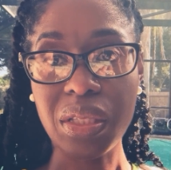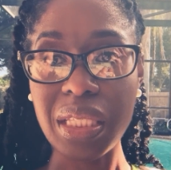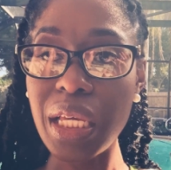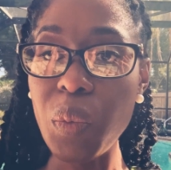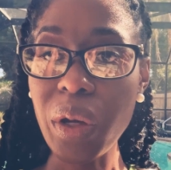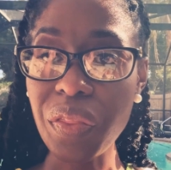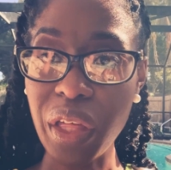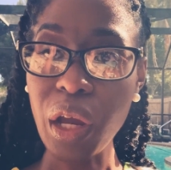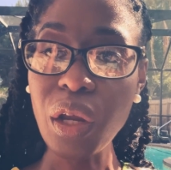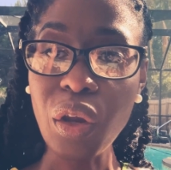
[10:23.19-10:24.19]
See what
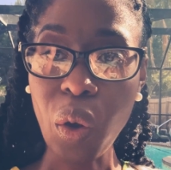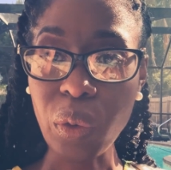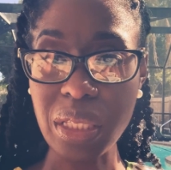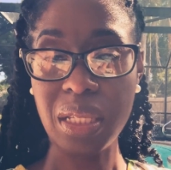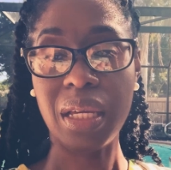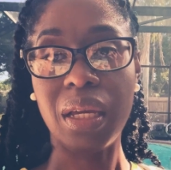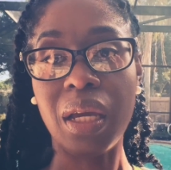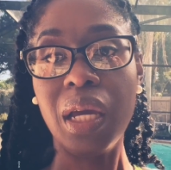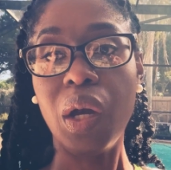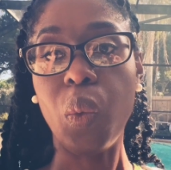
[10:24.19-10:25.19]
they're noticing
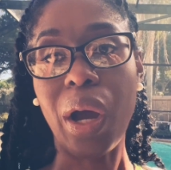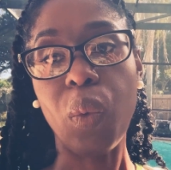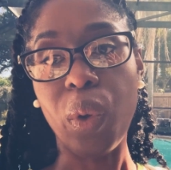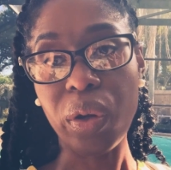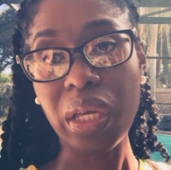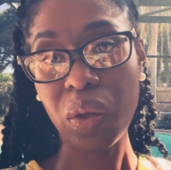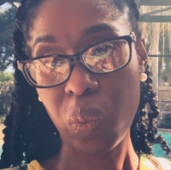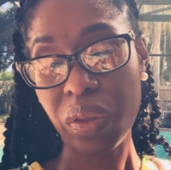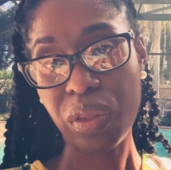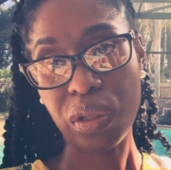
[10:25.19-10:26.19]
while working
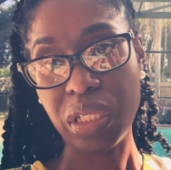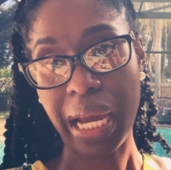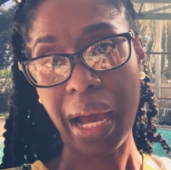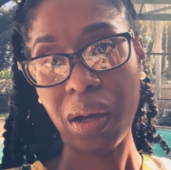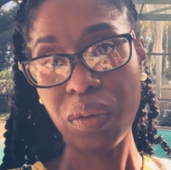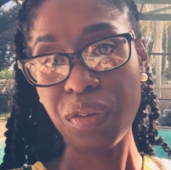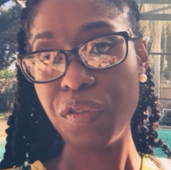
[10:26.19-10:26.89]
with your child